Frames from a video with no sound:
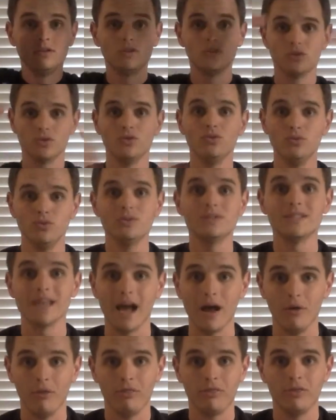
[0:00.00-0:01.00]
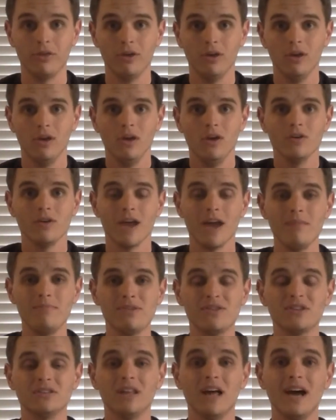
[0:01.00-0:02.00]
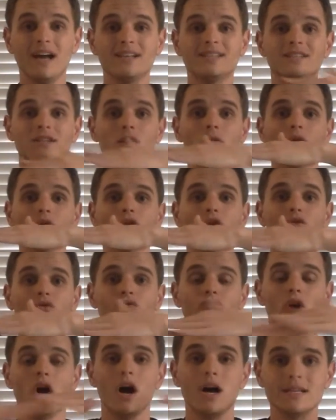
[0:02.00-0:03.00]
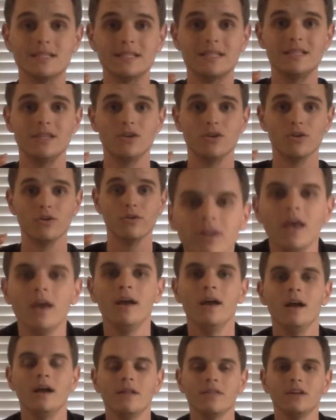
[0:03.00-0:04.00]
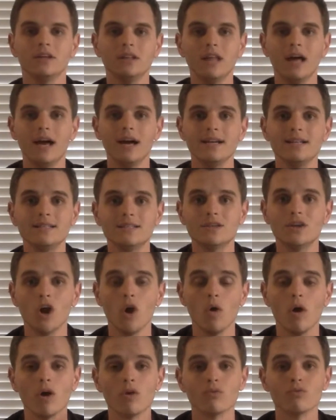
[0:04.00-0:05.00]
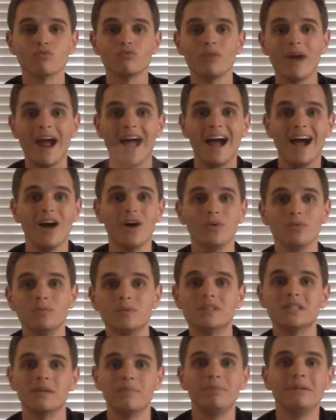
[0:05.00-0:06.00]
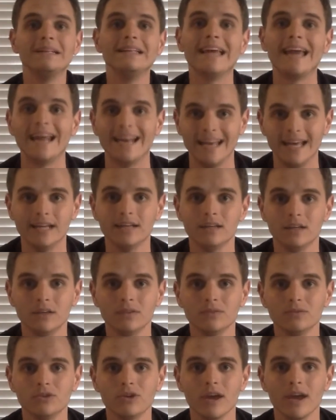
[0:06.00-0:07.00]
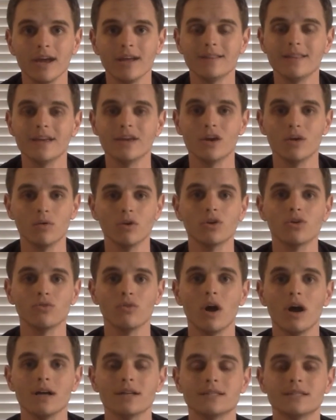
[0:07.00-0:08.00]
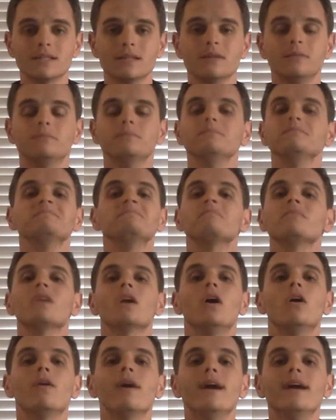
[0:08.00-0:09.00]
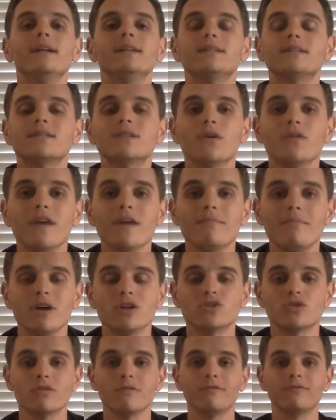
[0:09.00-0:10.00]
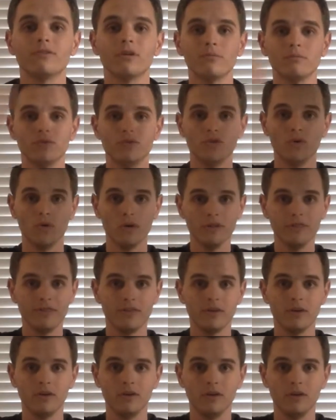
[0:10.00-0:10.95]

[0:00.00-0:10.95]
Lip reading: to south. okay? But the lines go across the Earth. The lines go around the planet, okay? They go across, all right? So they measure from north